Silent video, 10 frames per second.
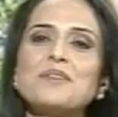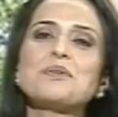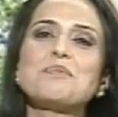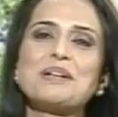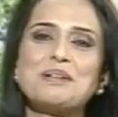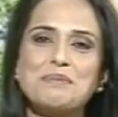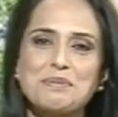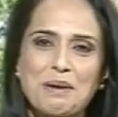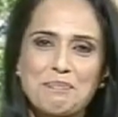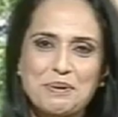and welcome
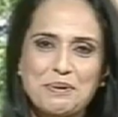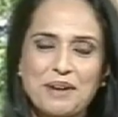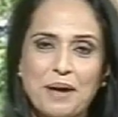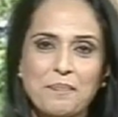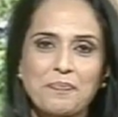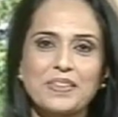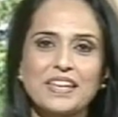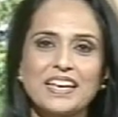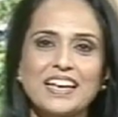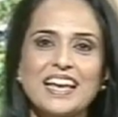to our program.
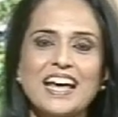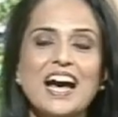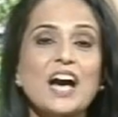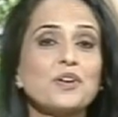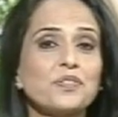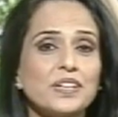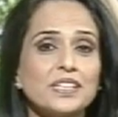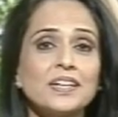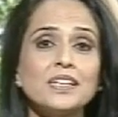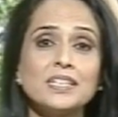
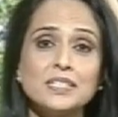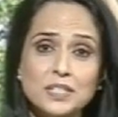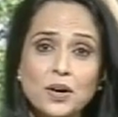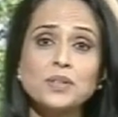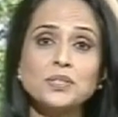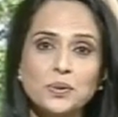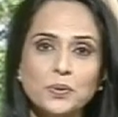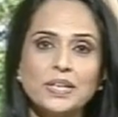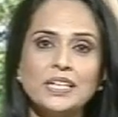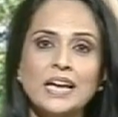Ayurveda is not
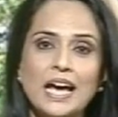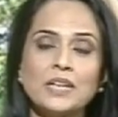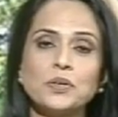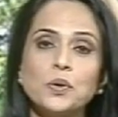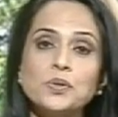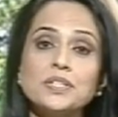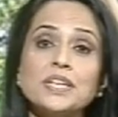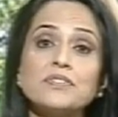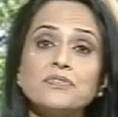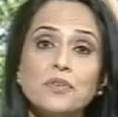only an
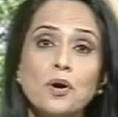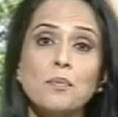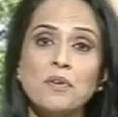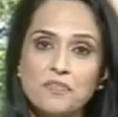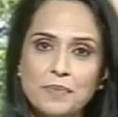alternate form of